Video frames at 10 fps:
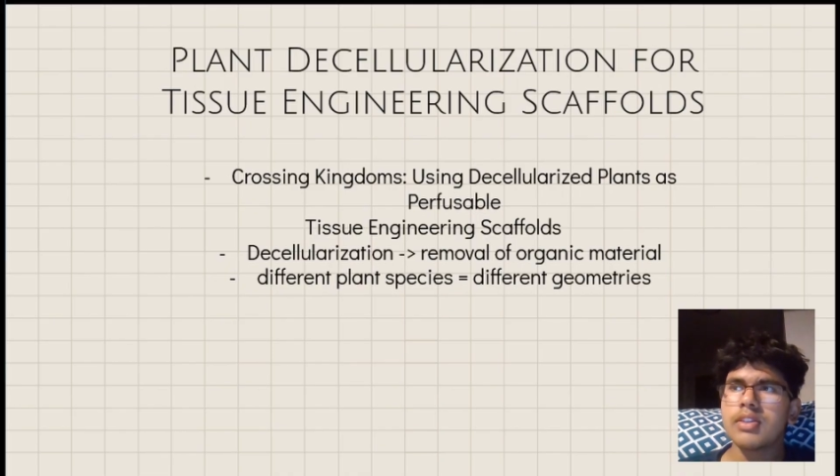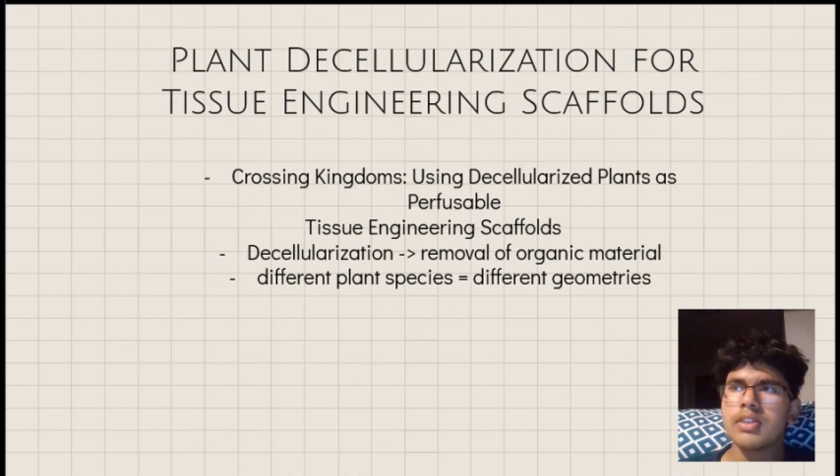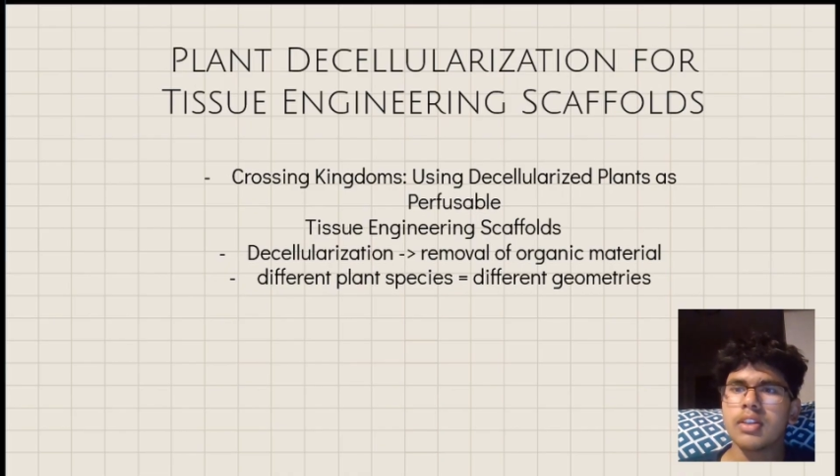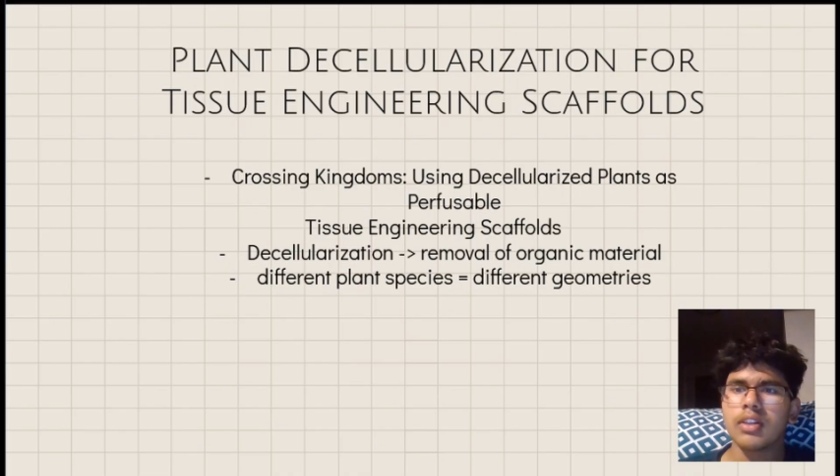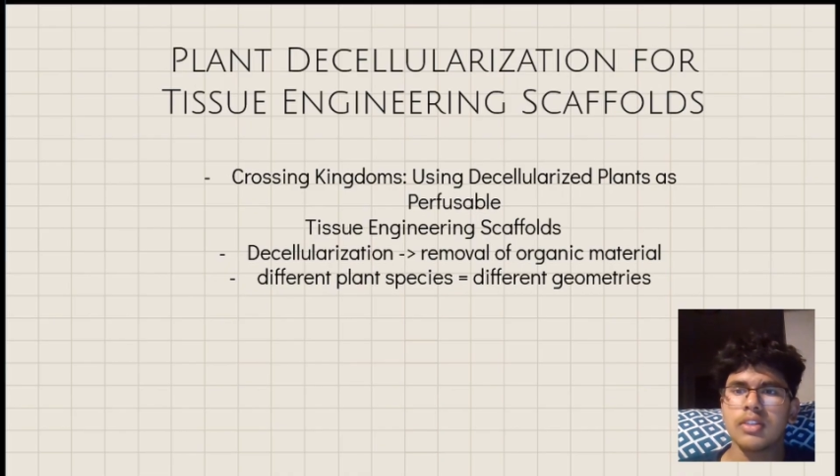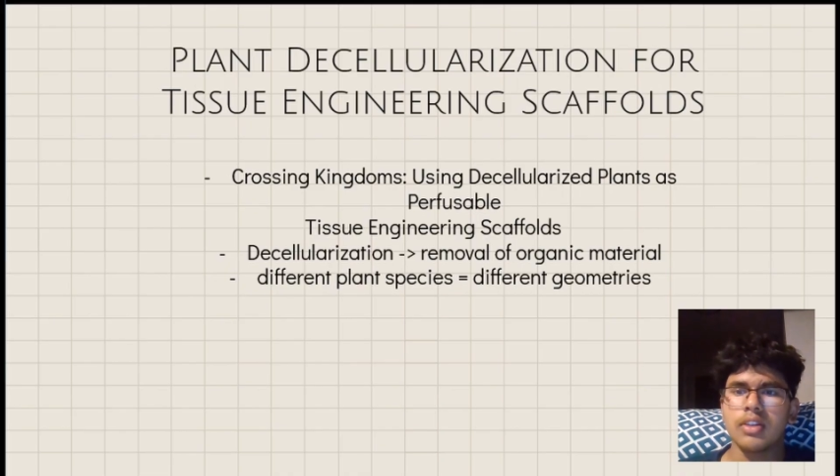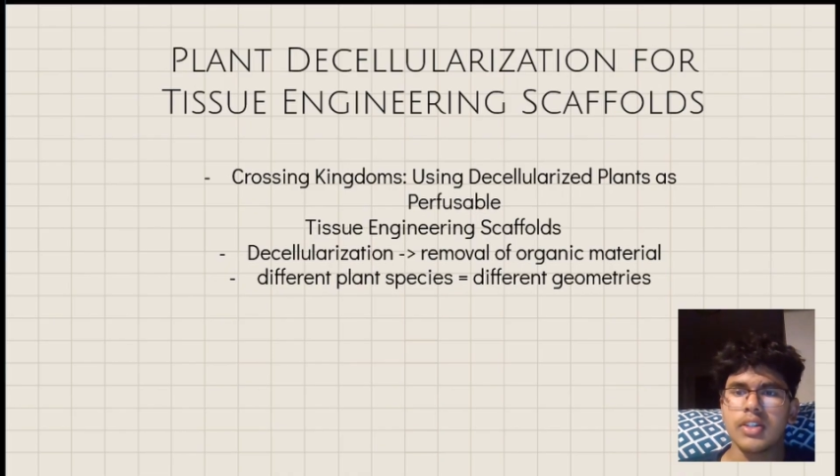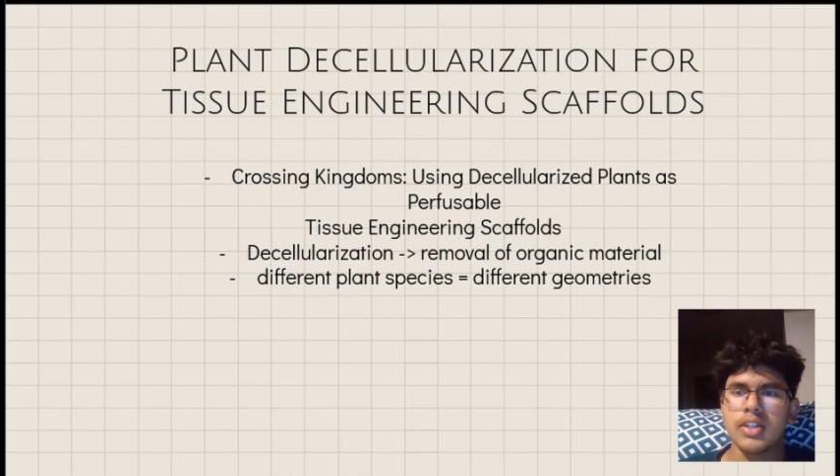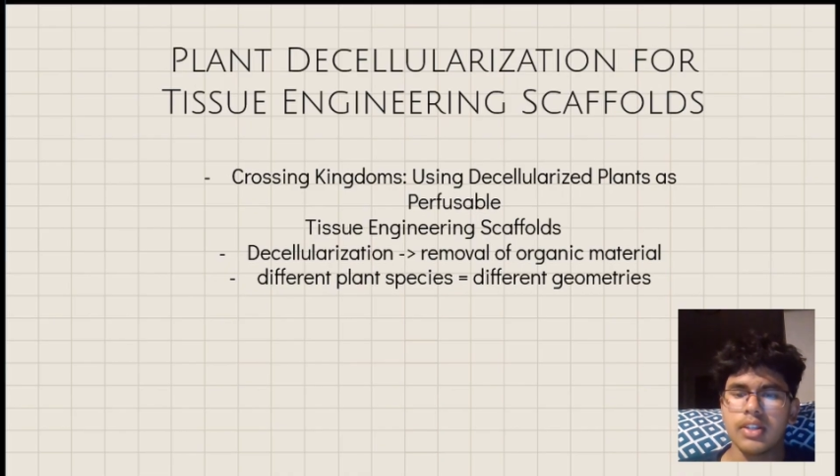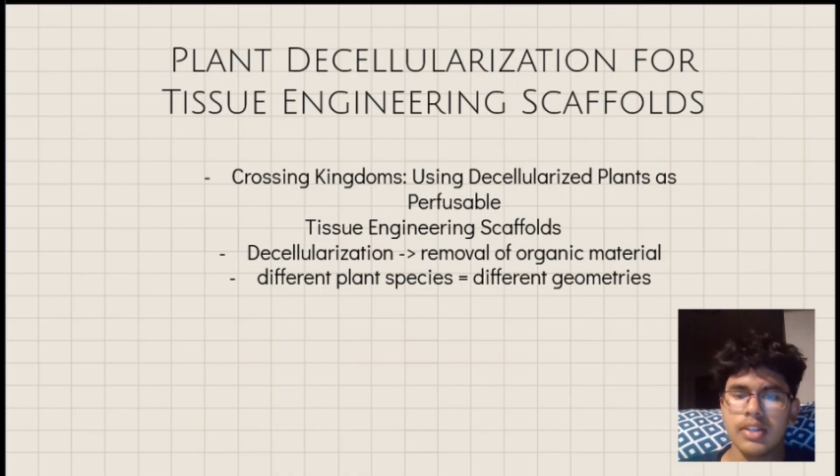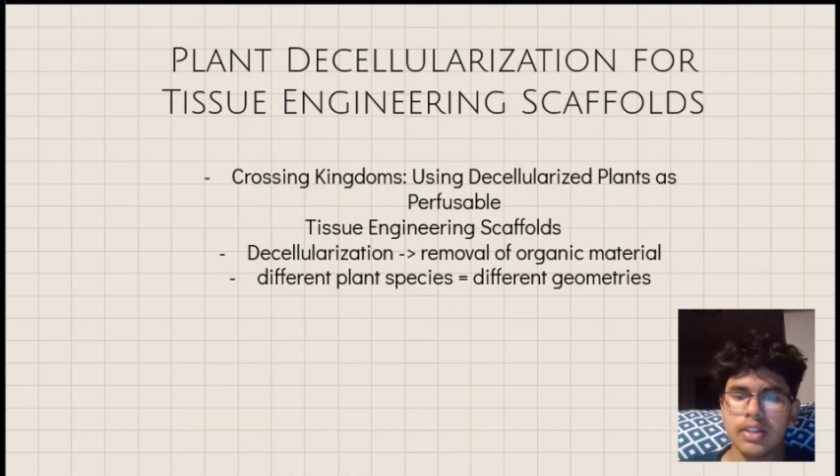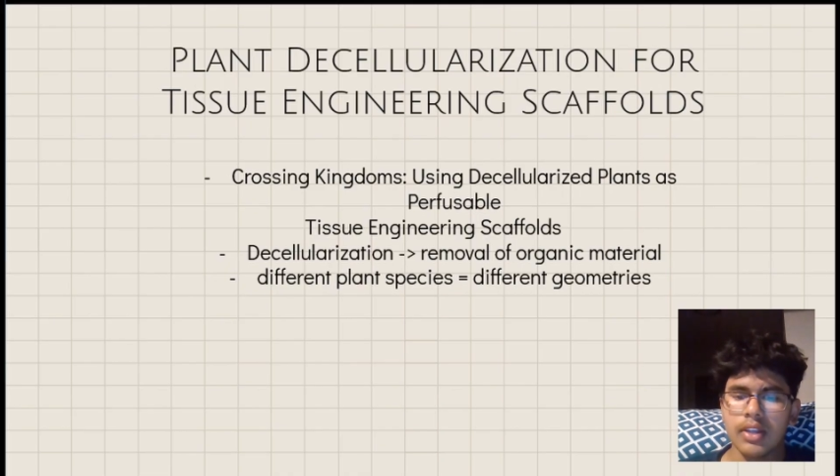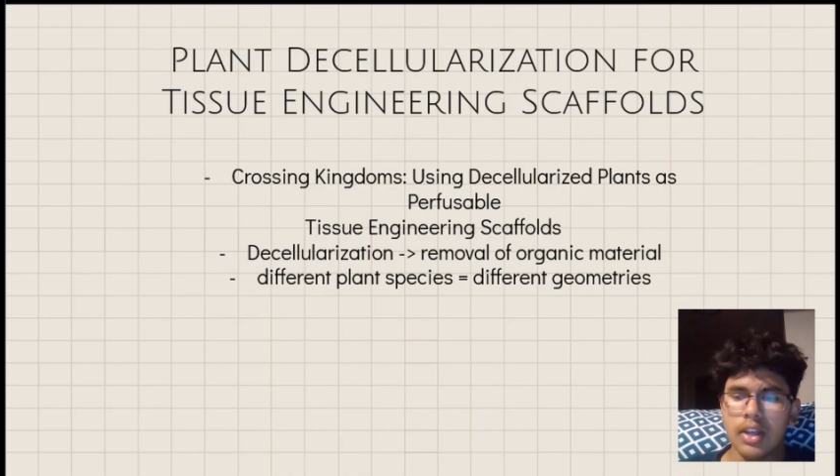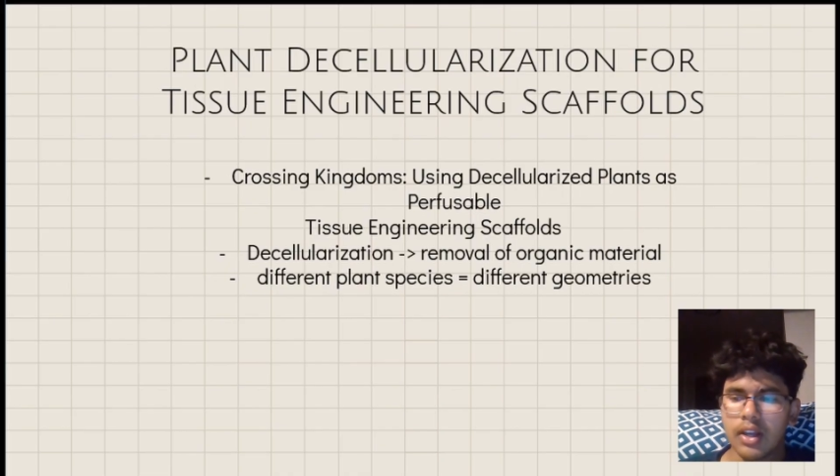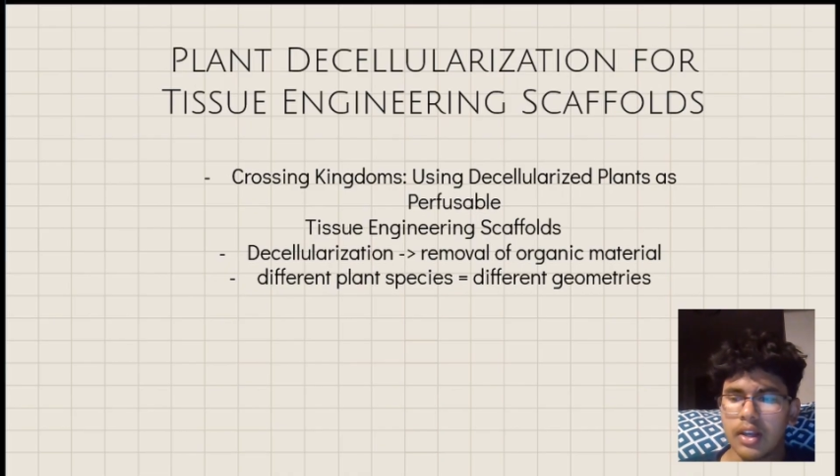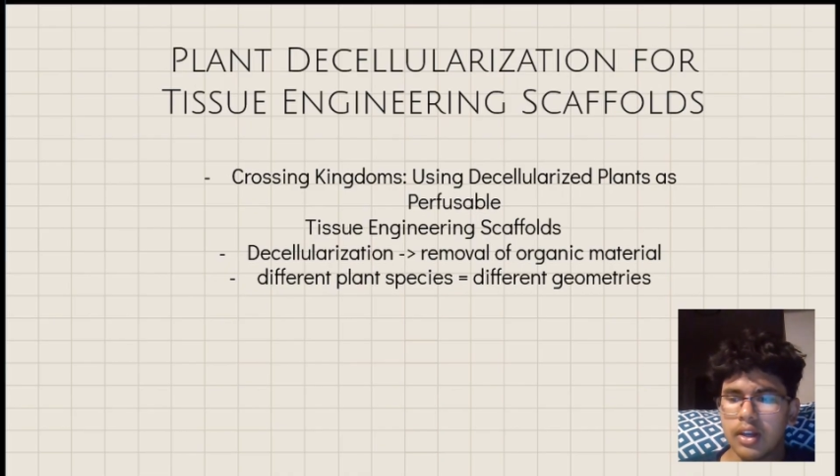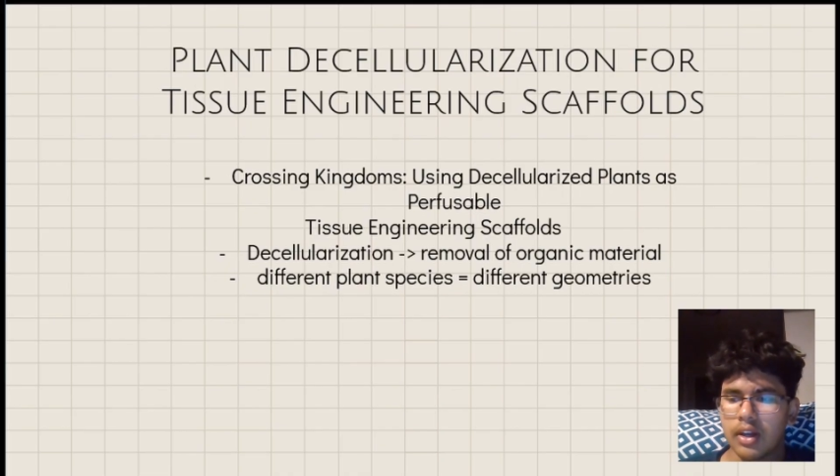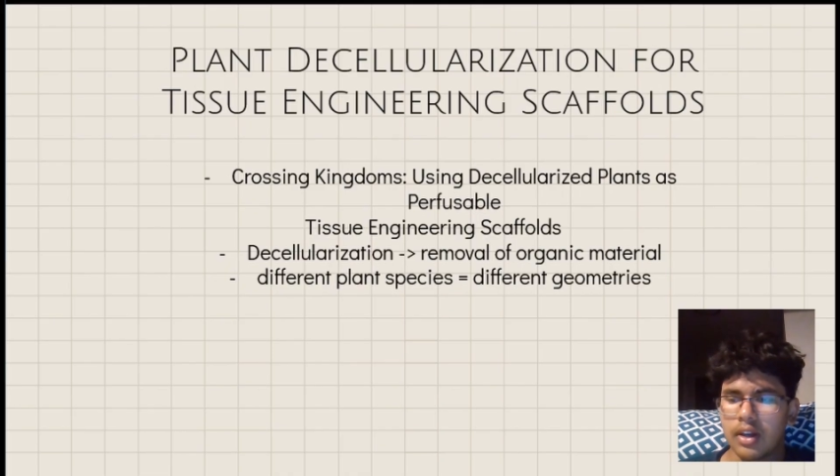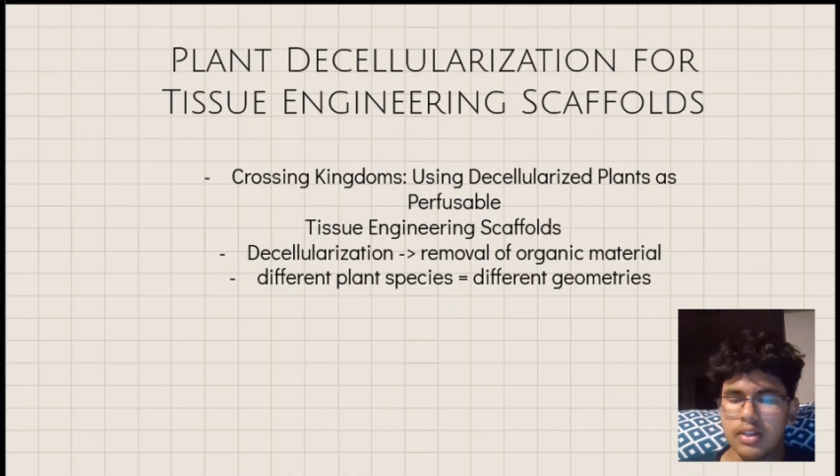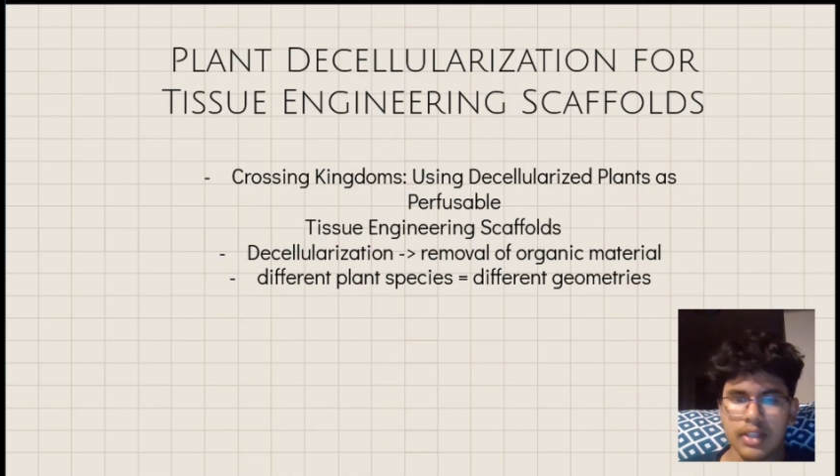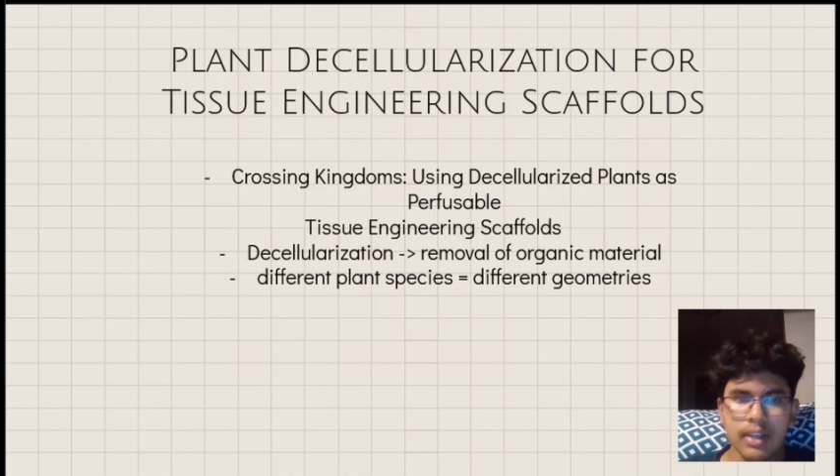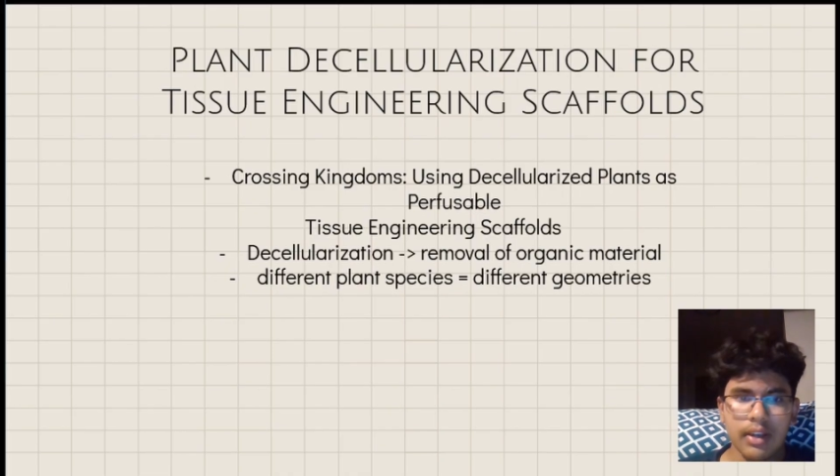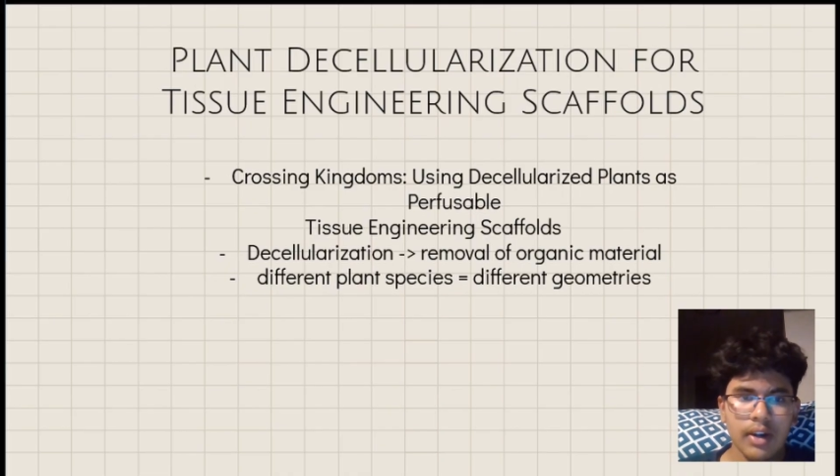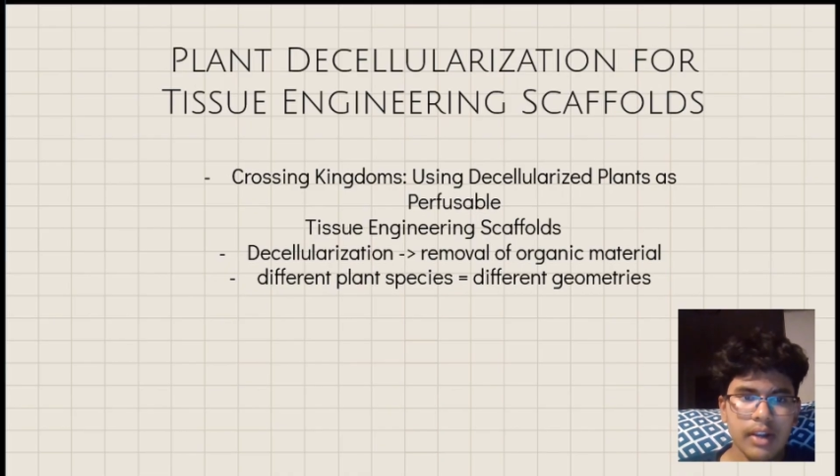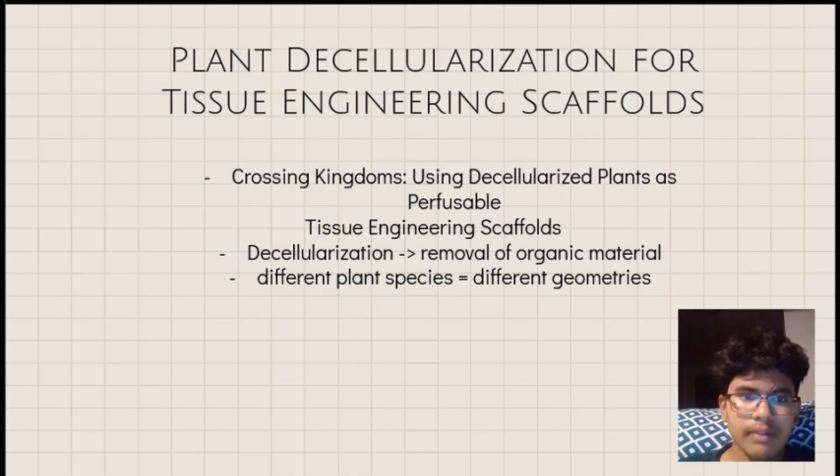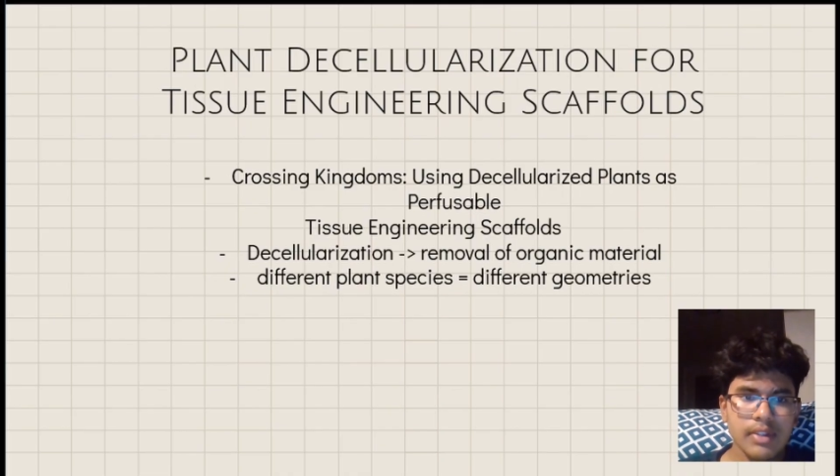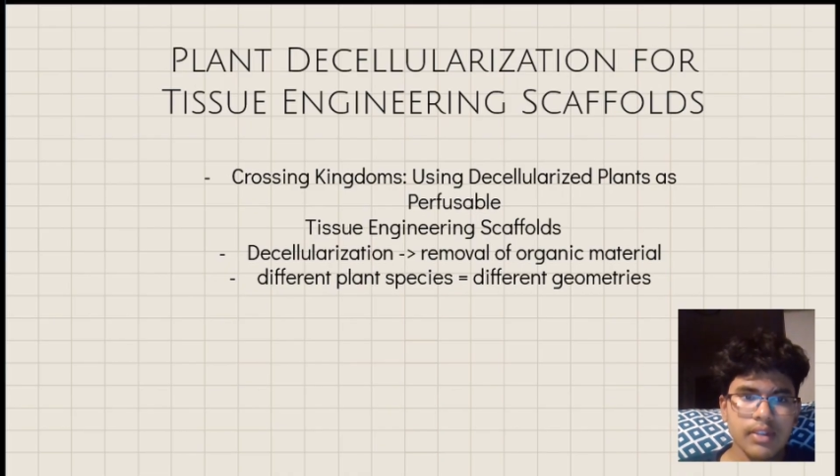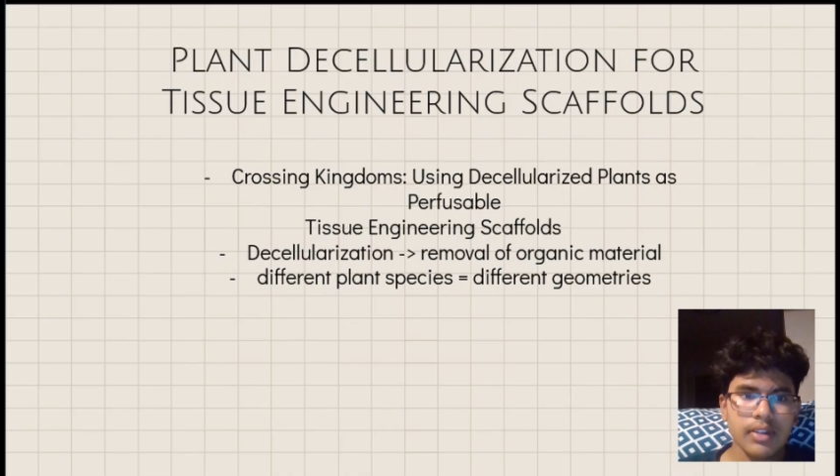such as skin grafts.